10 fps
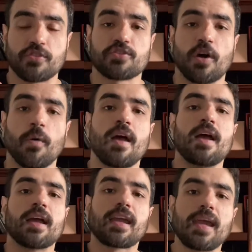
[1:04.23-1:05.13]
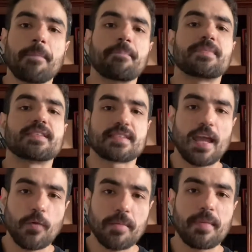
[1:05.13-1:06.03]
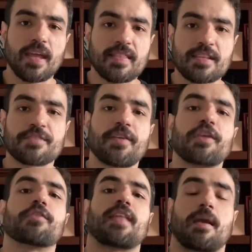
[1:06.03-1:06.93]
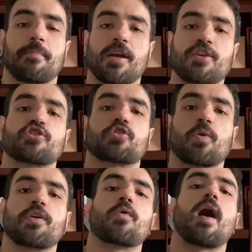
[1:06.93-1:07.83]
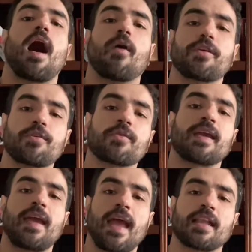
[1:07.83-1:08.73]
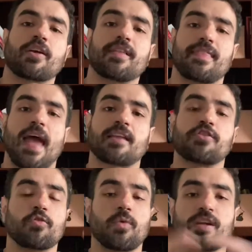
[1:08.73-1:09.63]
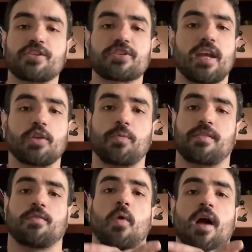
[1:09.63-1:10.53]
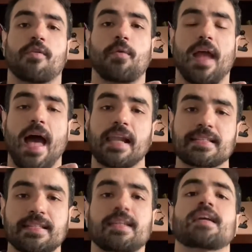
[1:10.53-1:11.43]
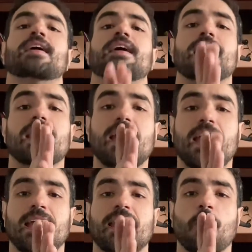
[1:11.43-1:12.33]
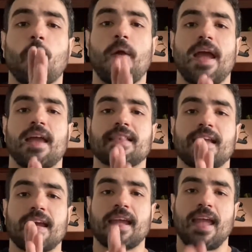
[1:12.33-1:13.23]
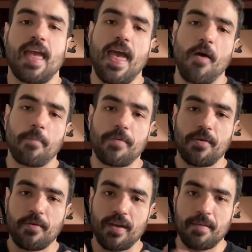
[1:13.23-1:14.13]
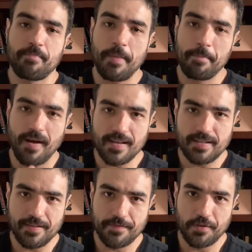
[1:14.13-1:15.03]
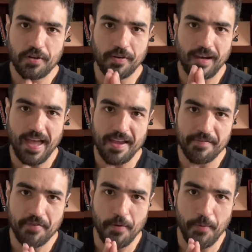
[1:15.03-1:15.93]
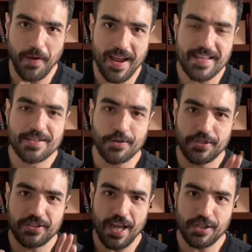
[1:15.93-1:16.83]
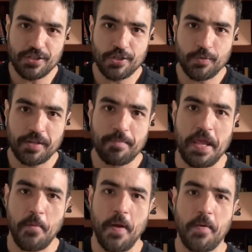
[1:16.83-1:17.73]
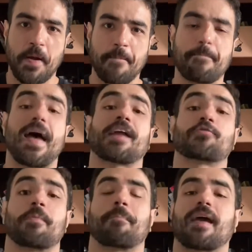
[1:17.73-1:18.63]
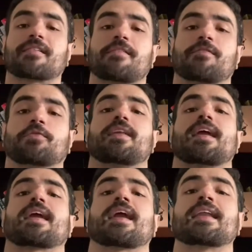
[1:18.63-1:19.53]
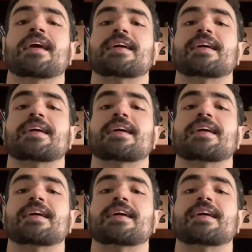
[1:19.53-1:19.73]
So stay with me in this video that I'm gonna show you how you can connect your inner state with the outer reality in a way that it can help you and be positive to your life. All right, so stay tuned with me. Welcome back to Impactful Thinking.